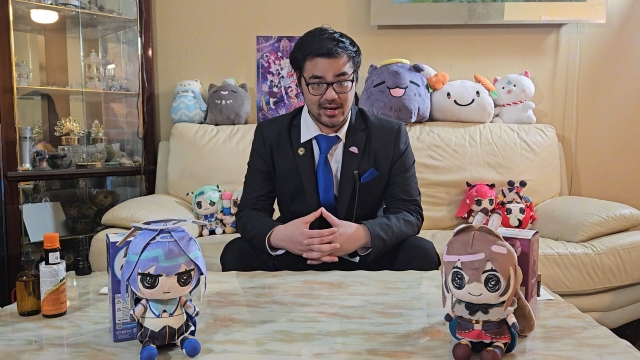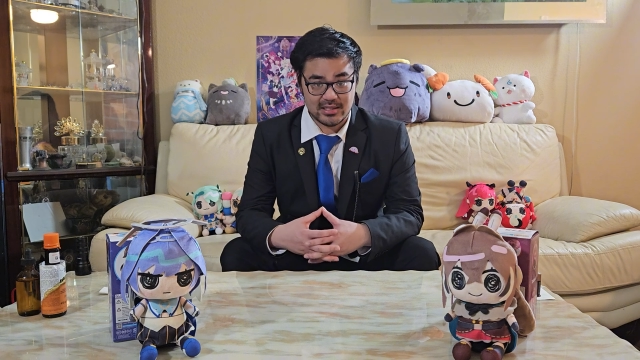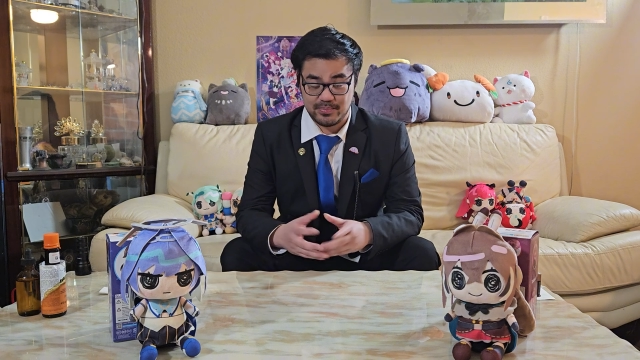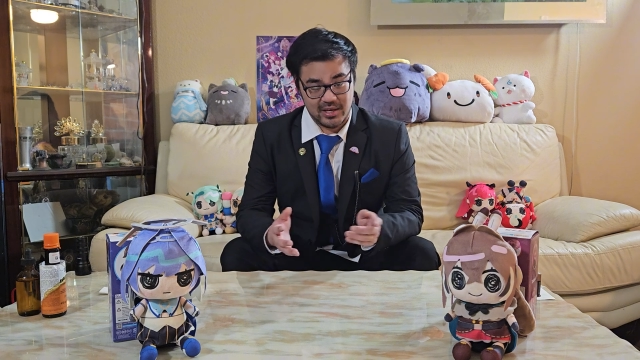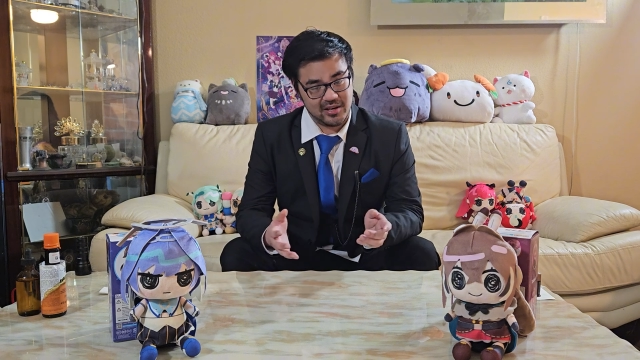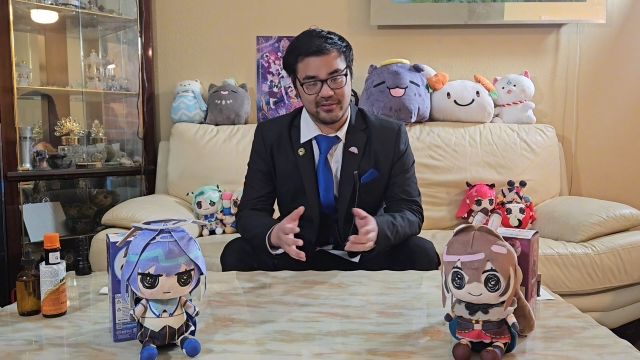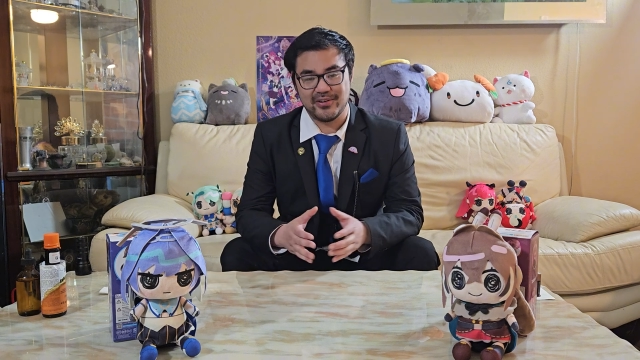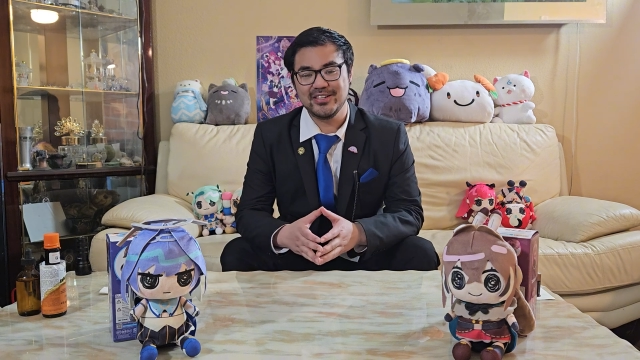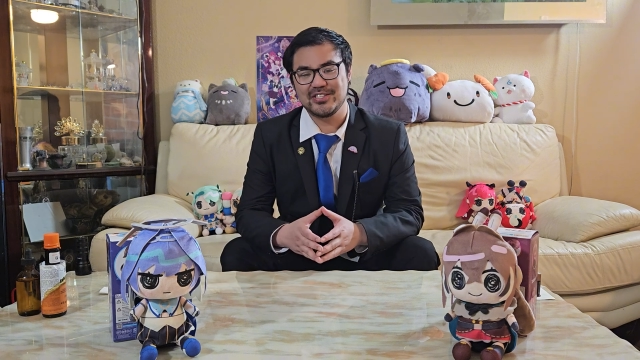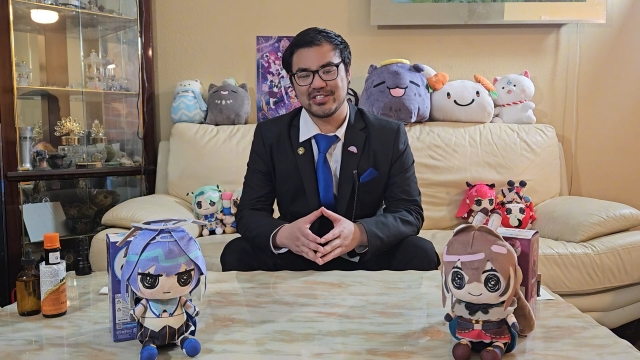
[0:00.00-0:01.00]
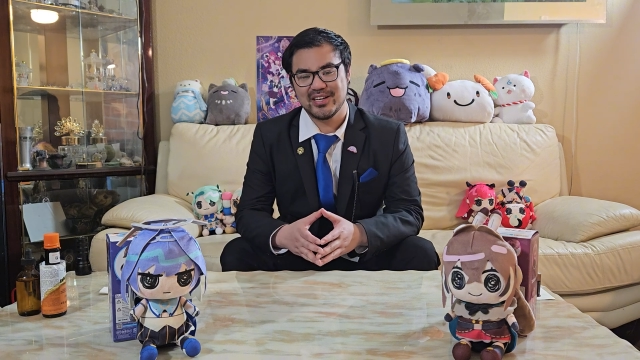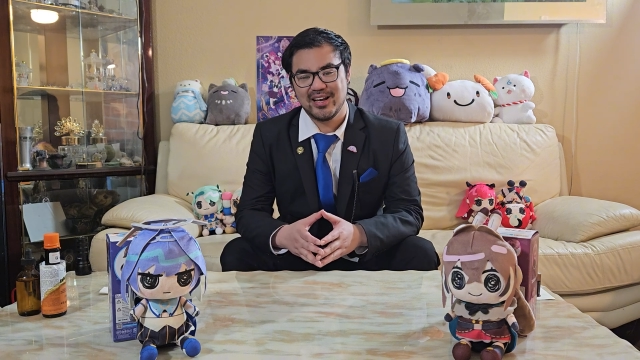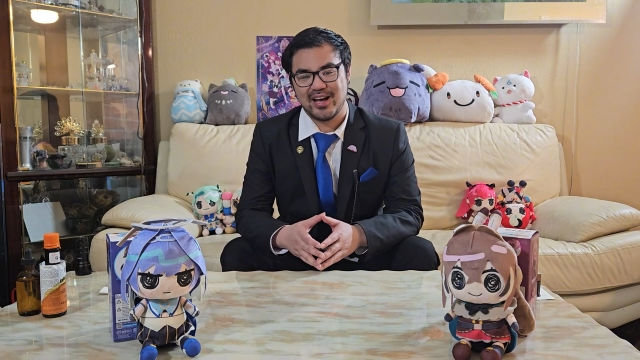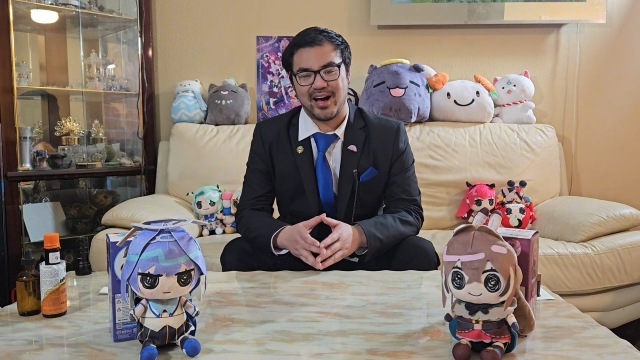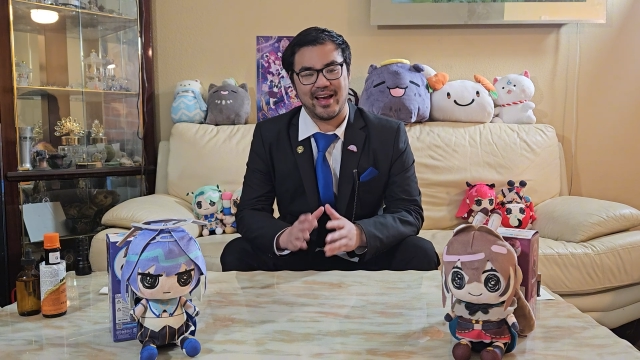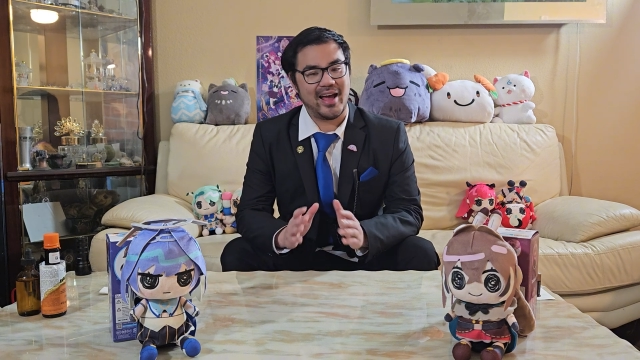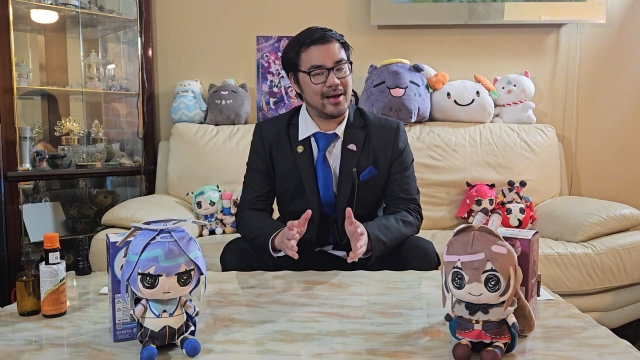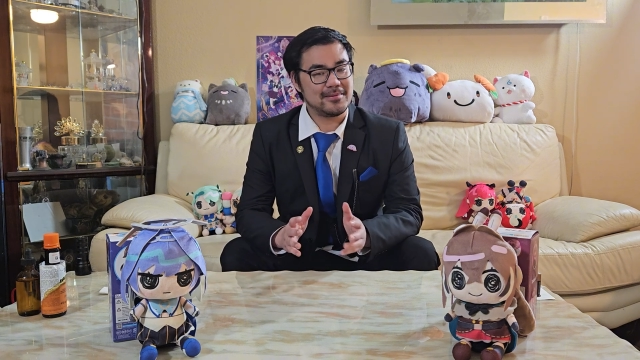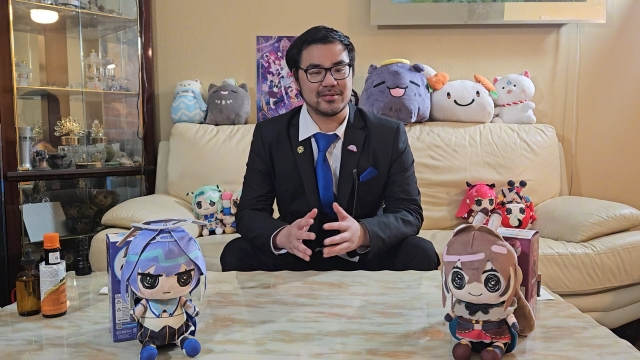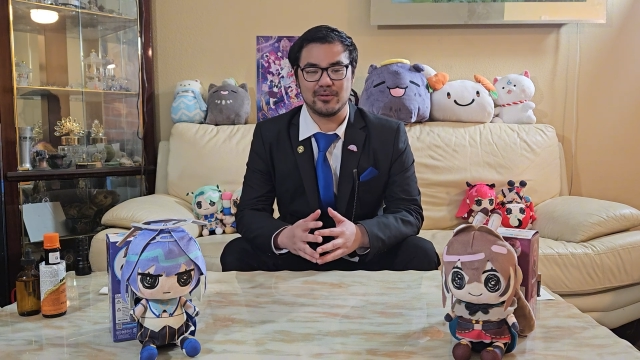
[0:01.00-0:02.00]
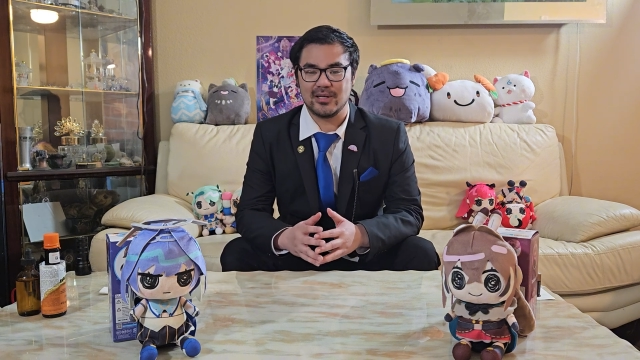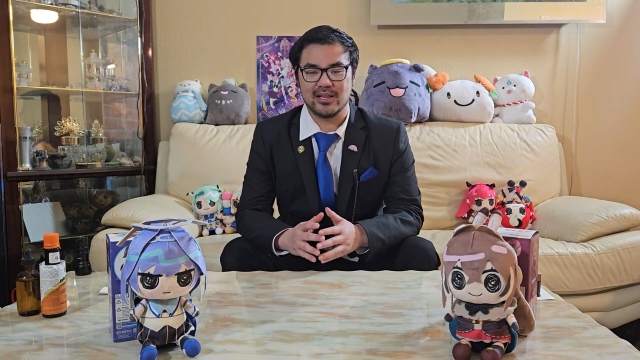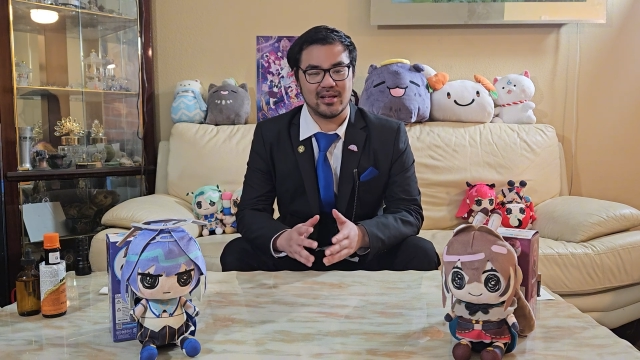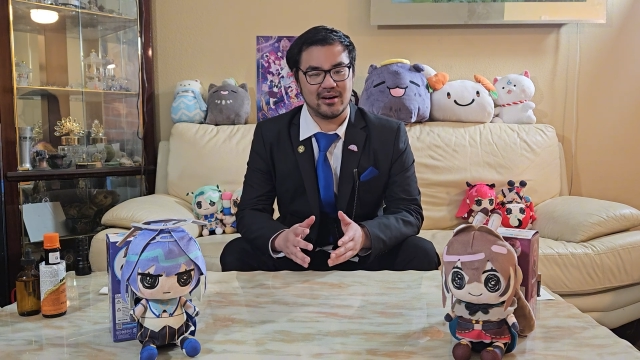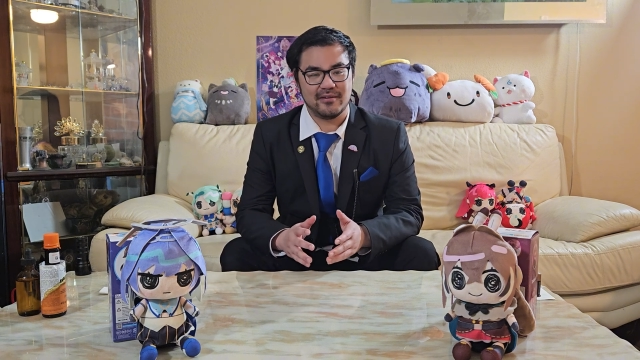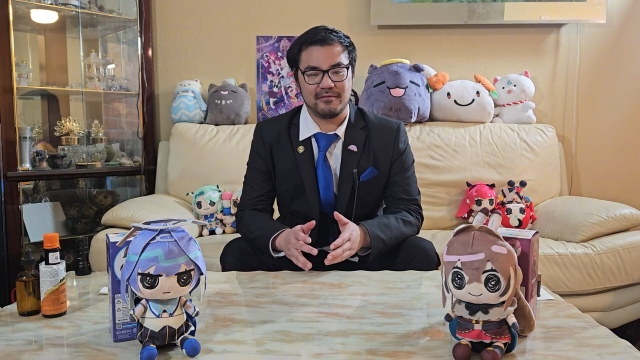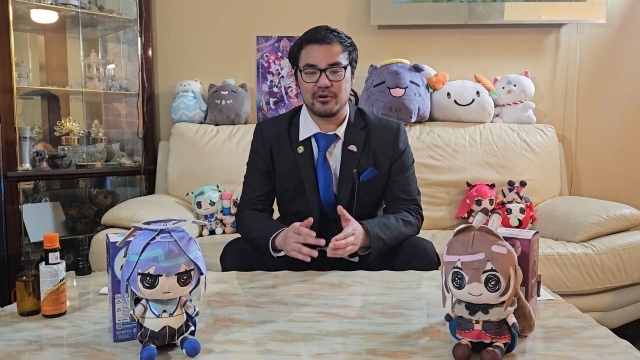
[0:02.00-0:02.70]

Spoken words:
Speaking of which, I absolutely love